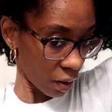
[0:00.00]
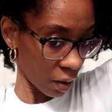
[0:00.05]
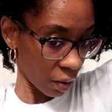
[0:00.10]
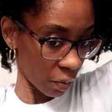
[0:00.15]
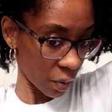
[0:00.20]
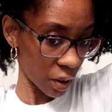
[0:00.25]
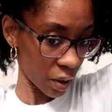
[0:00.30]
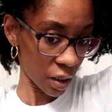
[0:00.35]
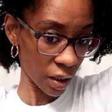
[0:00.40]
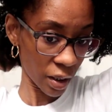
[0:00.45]

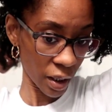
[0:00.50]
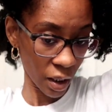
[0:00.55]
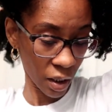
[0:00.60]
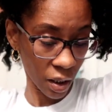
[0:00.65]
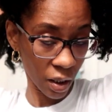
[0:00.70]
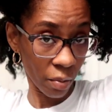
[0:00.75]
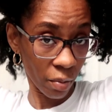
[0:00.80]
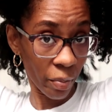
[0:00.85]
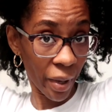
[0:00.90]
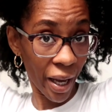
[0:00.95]
I'm gonna just
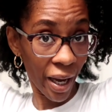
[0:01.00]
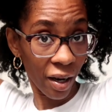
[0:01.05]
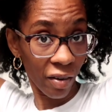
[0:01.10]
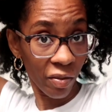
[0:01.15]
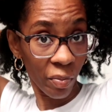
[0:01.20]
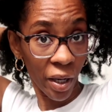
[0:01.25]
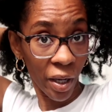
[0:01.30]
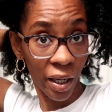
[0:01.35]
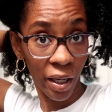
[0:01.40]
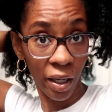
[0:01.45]
section the back
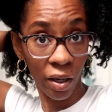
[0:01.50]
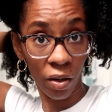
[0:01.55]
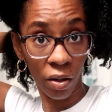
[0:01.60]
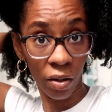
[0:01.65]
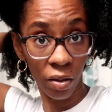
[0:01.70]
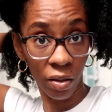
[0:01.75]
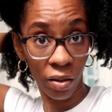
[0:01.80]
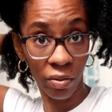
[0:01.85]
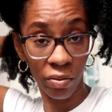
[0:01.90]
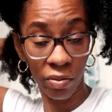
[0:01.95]
of my hair
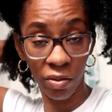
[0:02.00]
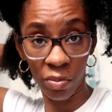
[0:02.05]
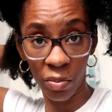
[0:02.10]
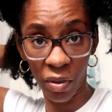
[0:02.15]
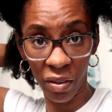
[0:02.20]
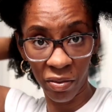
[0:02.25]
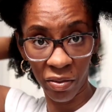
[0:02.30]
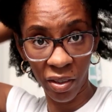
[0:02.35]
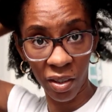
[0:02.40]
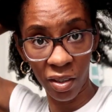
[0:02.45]
off with
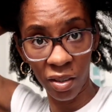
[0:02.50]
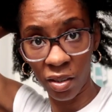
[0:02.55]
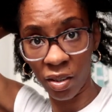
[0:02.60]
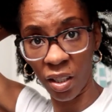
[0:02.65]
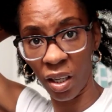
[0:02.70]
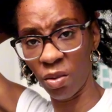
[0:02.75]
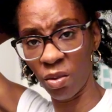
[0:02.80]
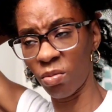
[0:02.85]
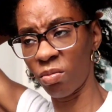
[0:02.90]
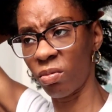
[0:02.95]
my
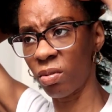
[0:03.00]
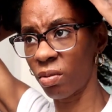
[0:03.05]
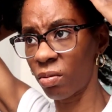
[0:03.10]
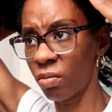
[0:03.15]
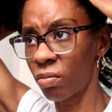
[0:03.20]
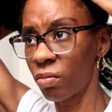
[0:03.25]
fingers. Ouch.